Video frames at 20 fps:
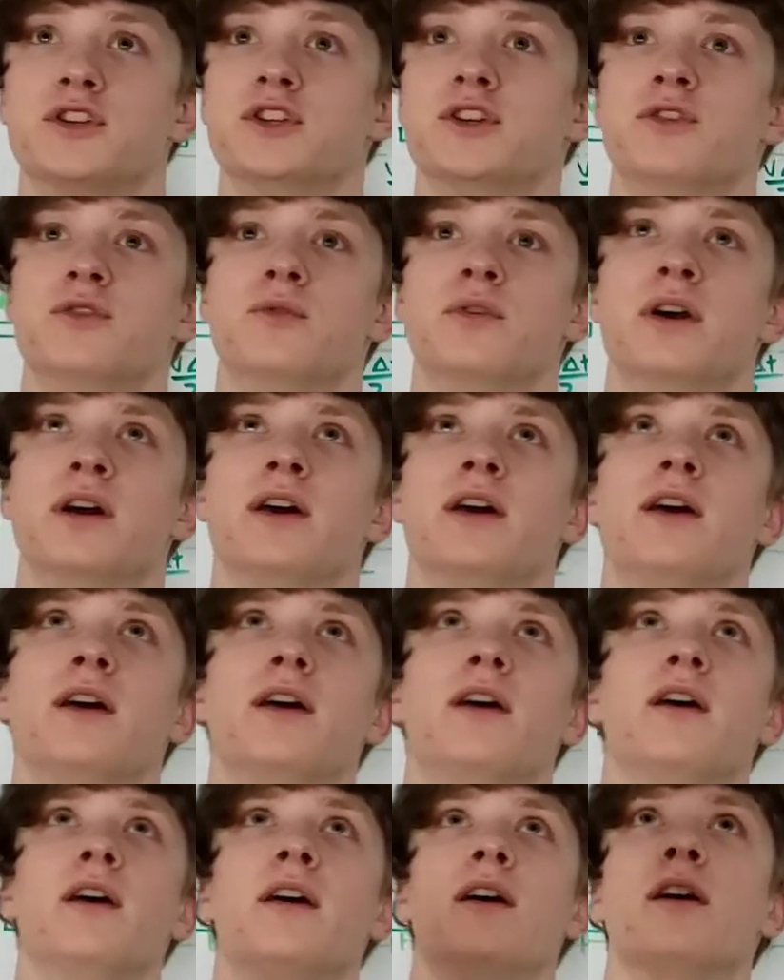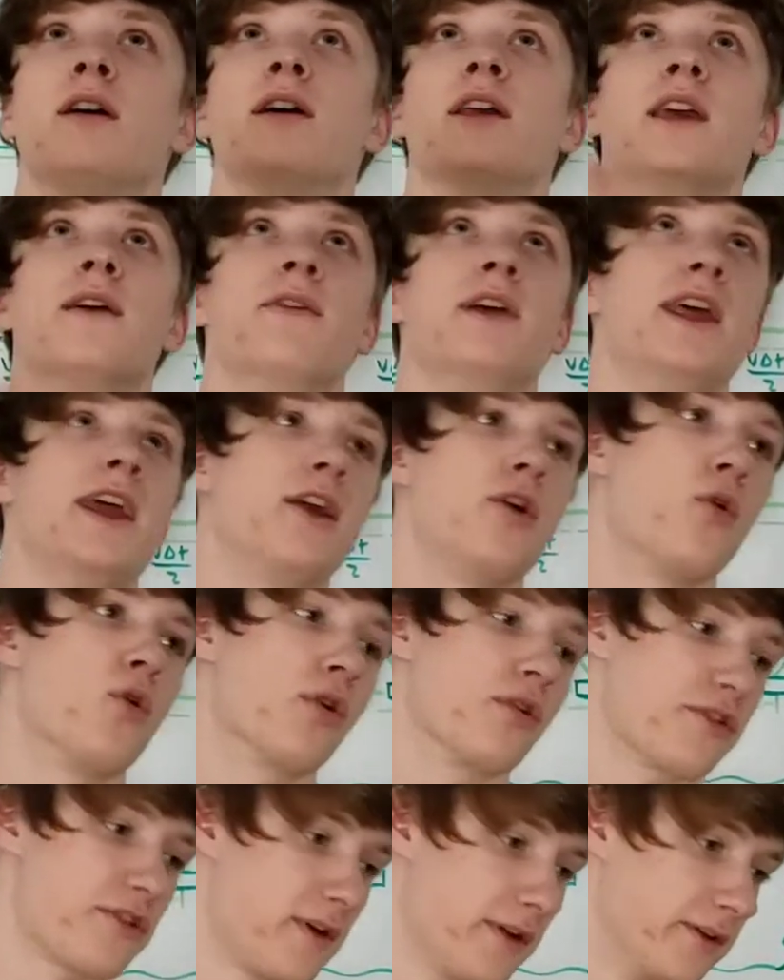to give it a
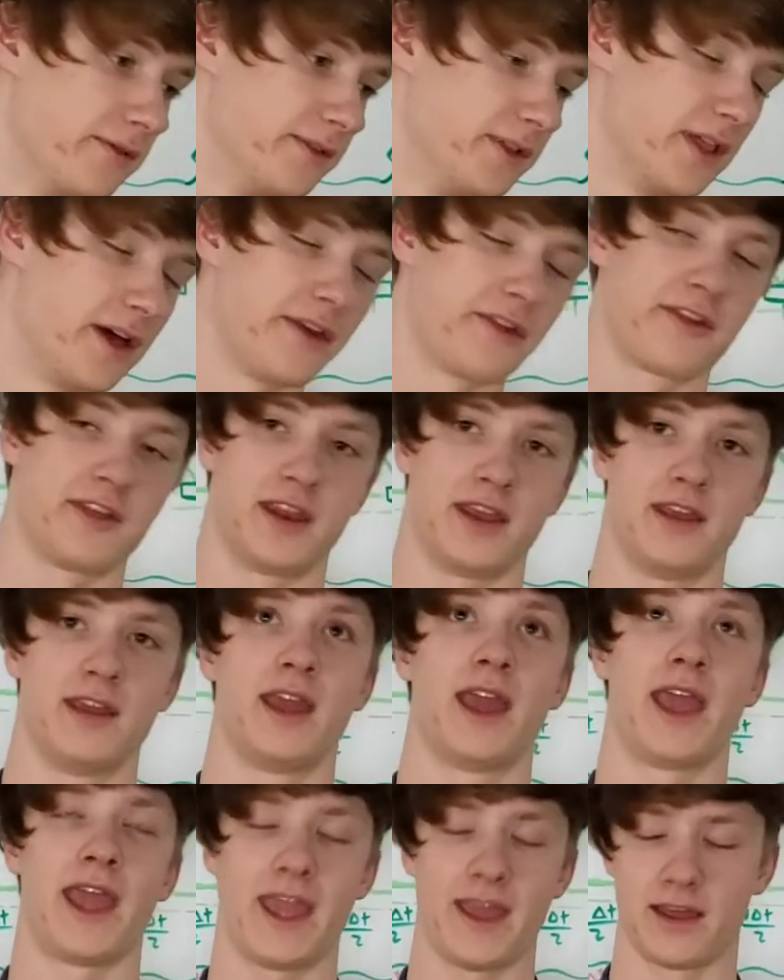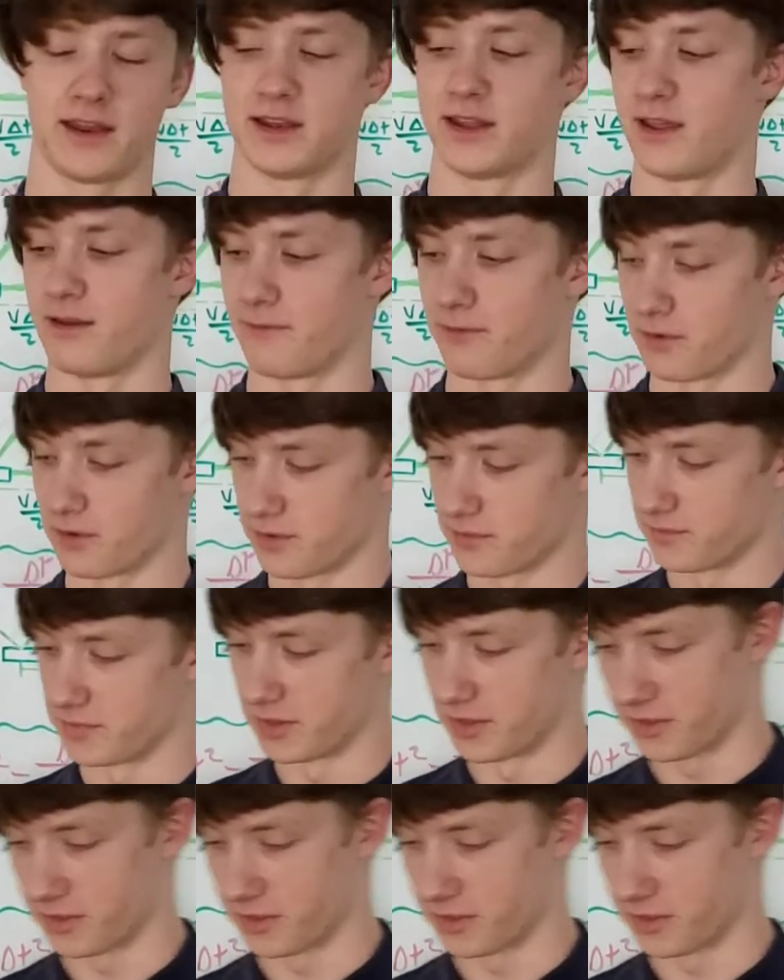horizontal velocity and a vertical